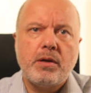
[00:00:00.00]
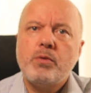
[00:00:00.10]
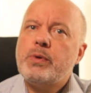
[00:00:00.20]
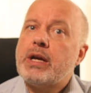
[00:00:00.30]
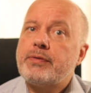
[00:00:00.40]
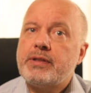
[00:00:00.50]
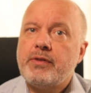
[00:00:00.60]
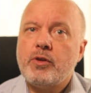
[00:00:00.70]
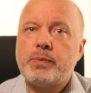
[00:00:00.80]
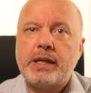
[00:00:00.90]
We have
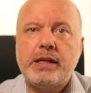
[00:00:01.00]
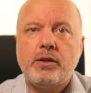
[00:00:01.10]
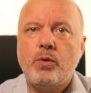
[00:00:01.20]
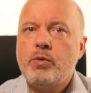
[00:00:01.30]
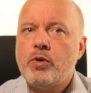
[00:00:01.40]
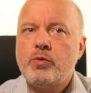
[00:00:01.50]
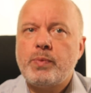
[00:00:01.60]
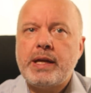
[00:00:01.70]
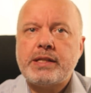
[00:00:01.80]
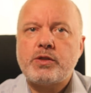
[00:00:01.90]
developed a
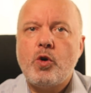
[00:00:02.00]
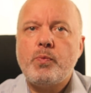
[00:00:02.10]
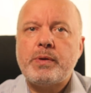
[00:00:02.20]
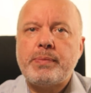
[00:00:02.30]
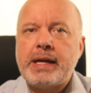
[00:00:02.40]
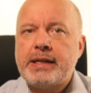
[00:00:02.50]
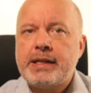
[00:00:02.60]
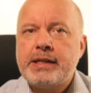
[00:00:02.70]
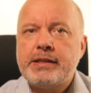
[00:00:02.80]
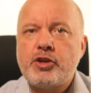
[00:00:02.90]
low-code-based open banking,